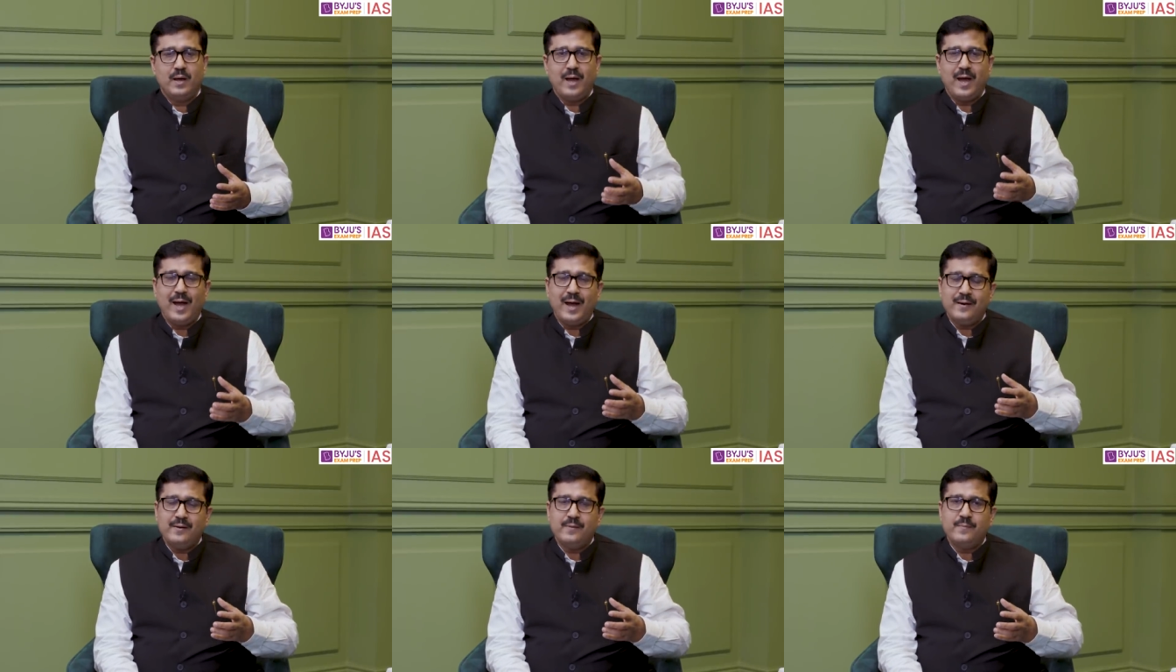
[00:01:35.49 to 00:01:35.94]

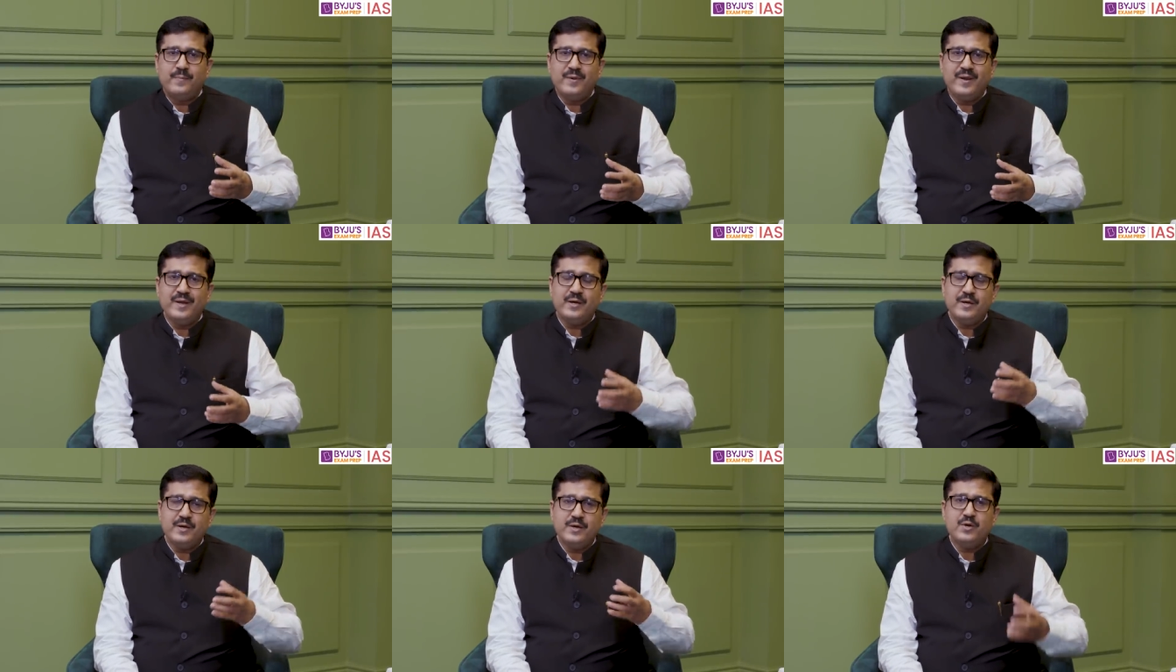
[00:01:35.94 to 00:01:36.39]
and
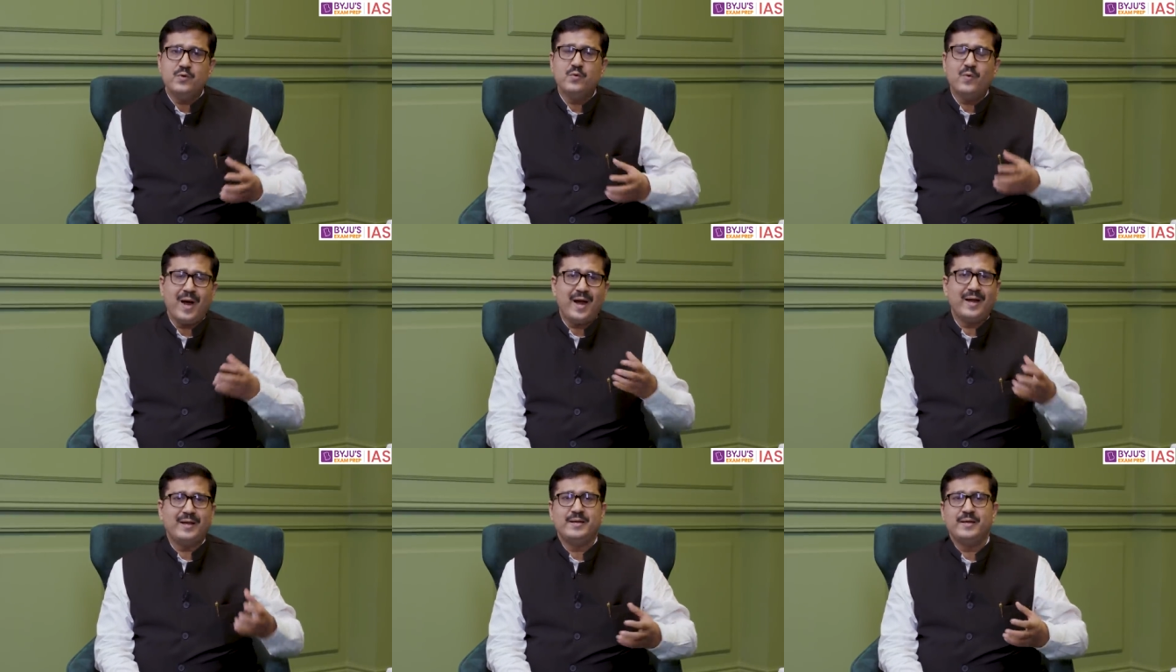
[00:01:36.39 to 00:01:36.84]
bring new
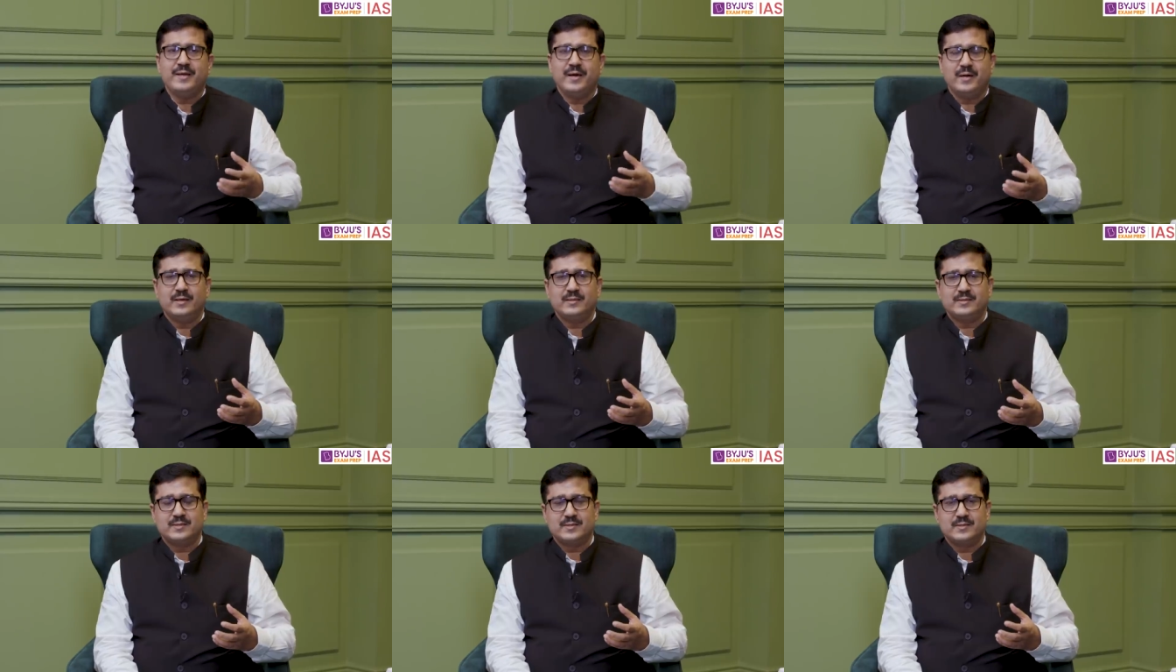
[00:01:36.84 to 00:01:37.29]

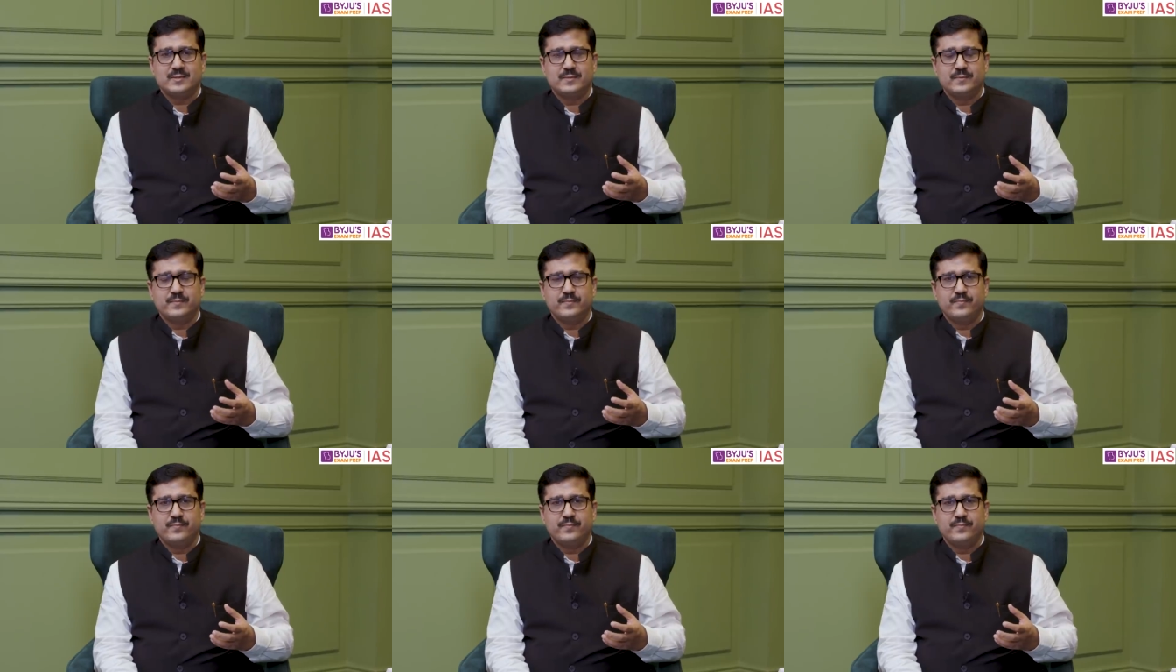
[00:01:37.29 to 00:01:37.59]
ideas